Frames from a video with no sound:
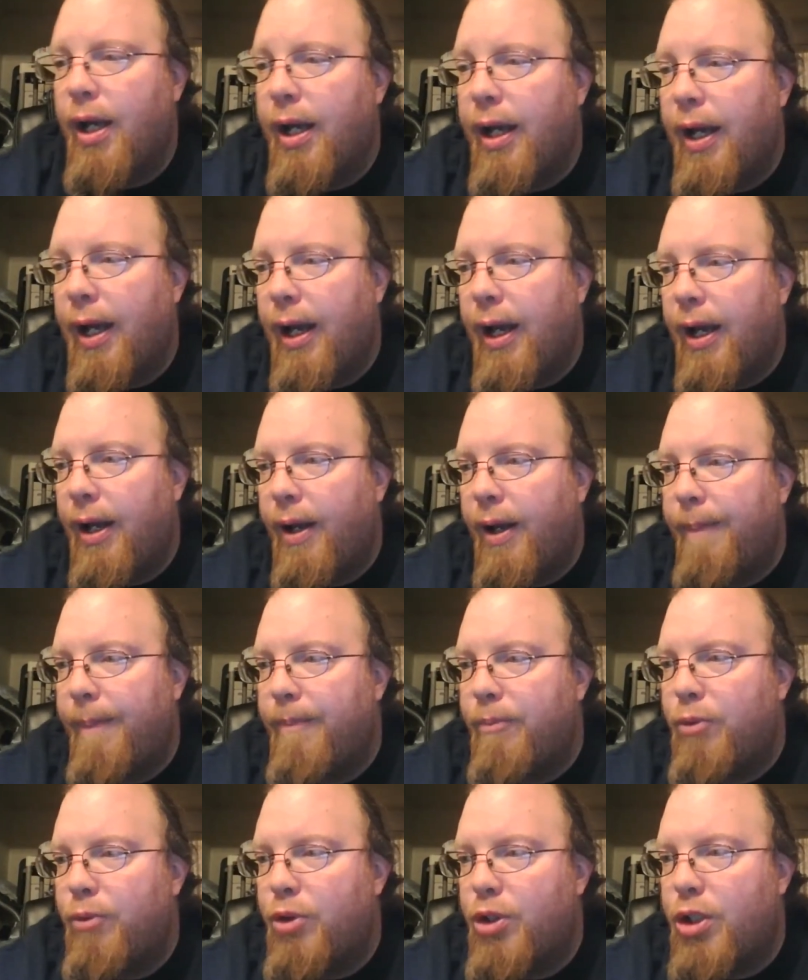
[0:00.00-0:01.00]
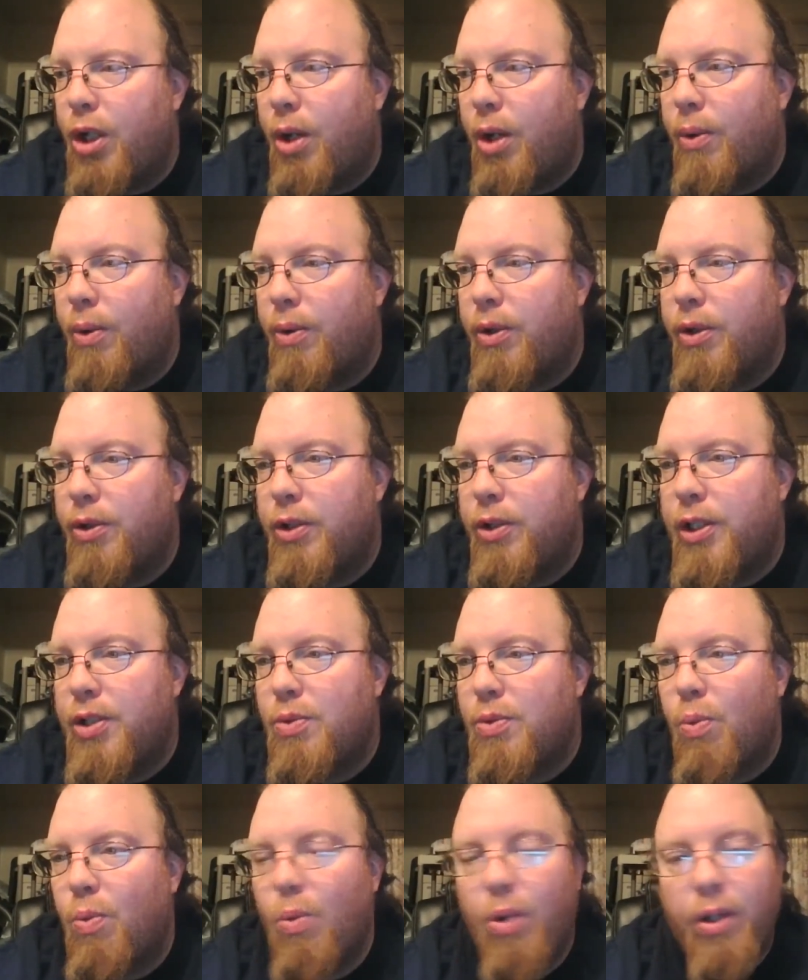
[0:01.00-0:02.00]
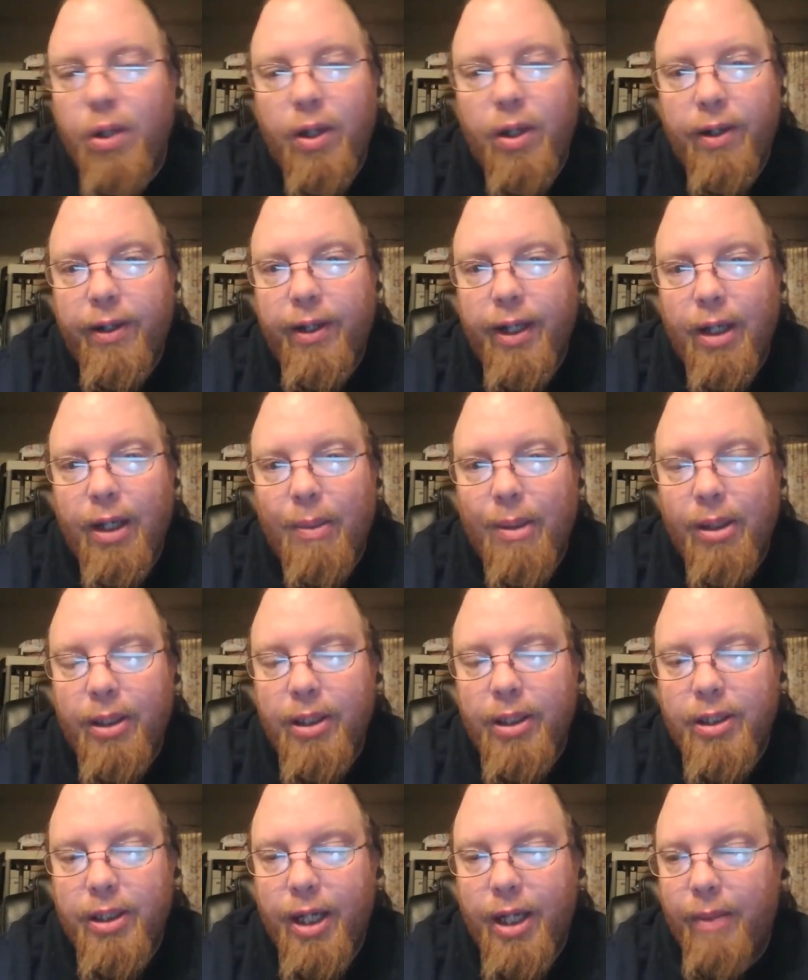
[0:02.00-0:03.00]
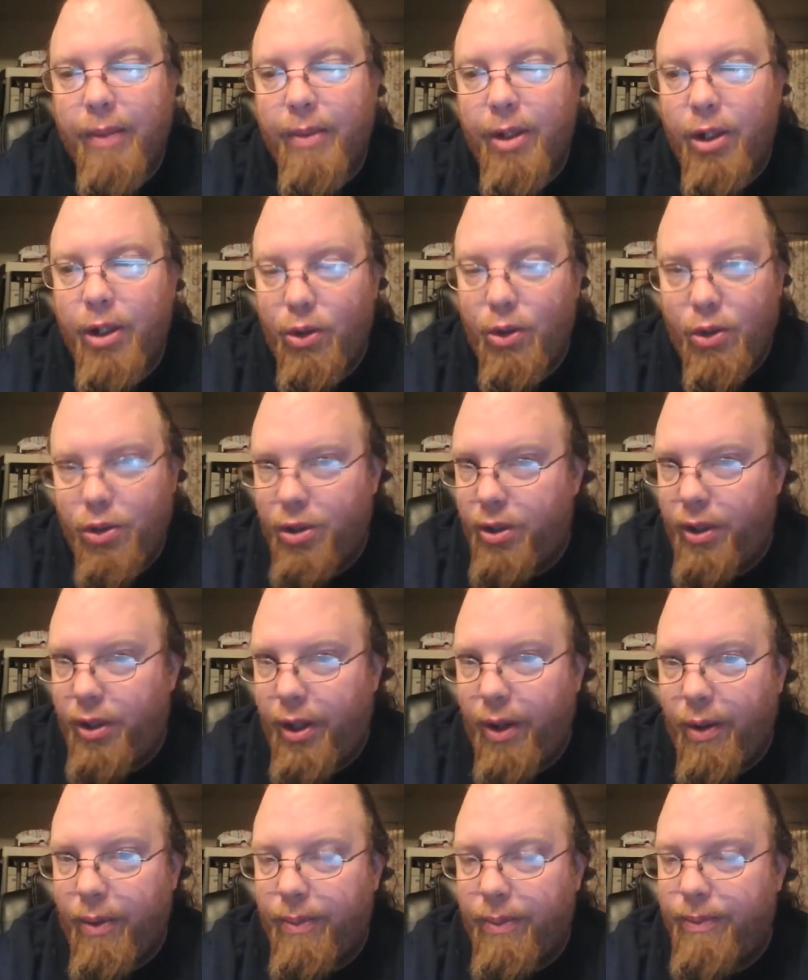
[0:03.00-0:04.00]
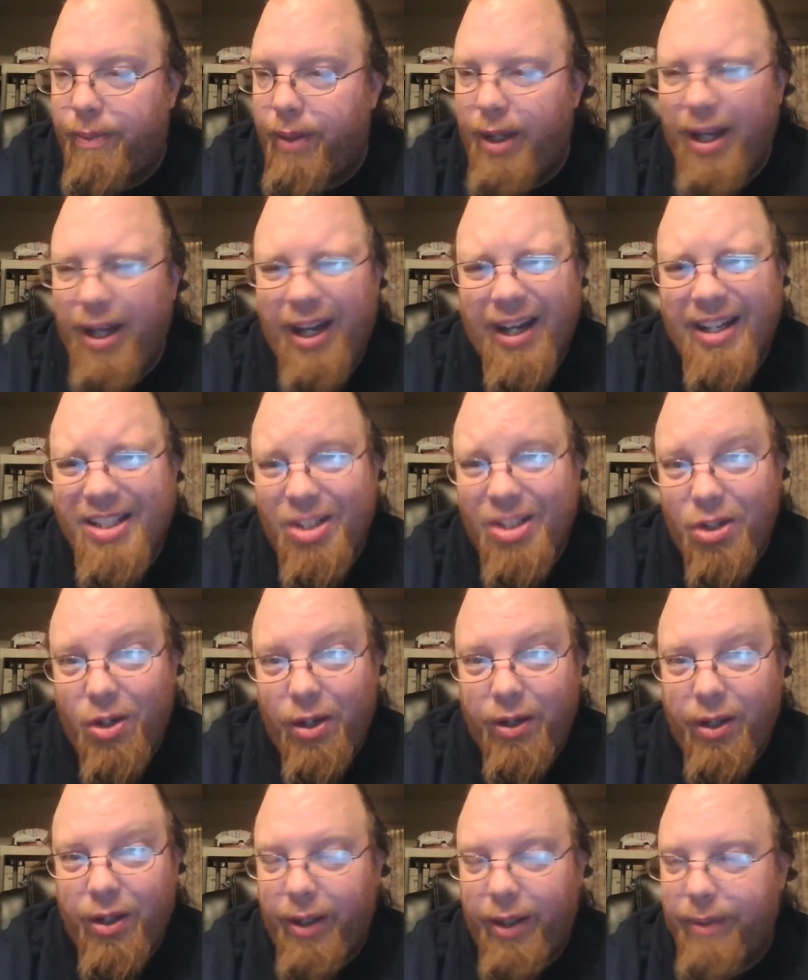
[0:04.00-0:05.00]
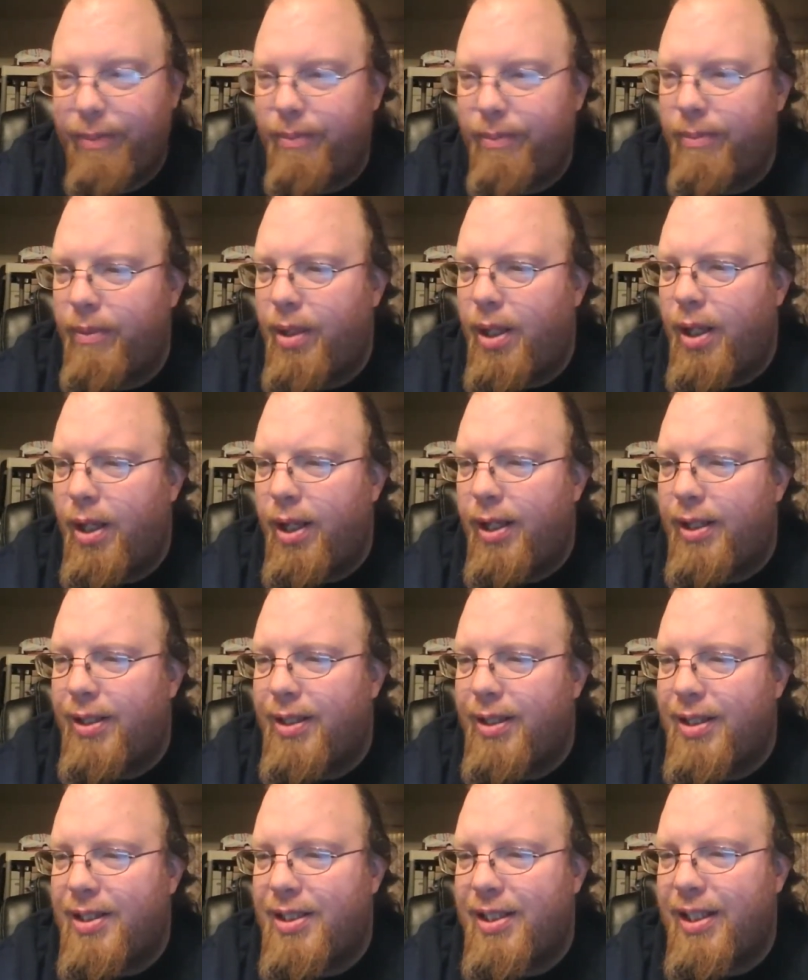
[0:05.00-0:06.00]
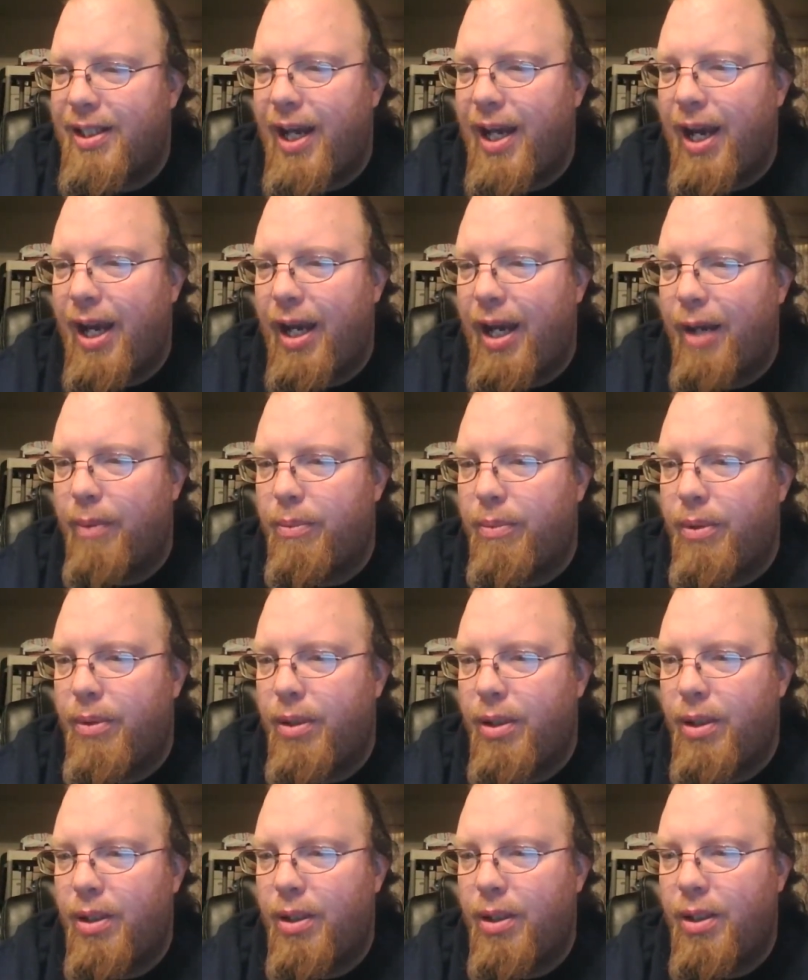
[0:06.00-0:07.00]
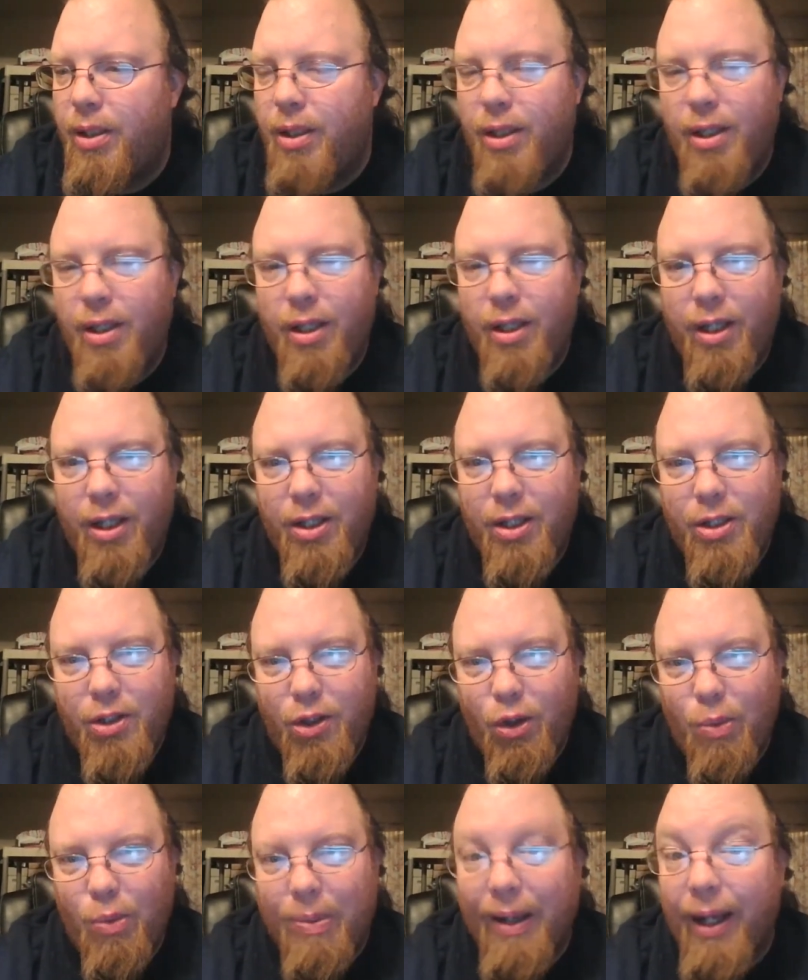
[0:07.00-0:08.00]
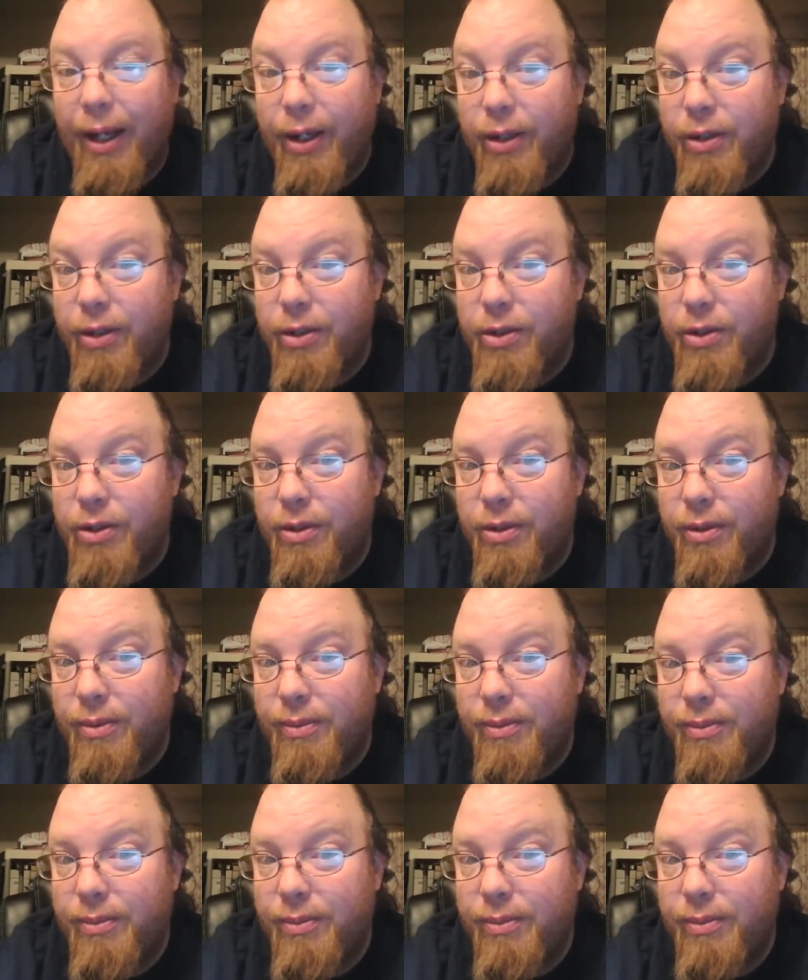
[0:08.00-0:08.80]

Um, so there is one other thing about this game that you should know, and it's a good thing. This game is two players.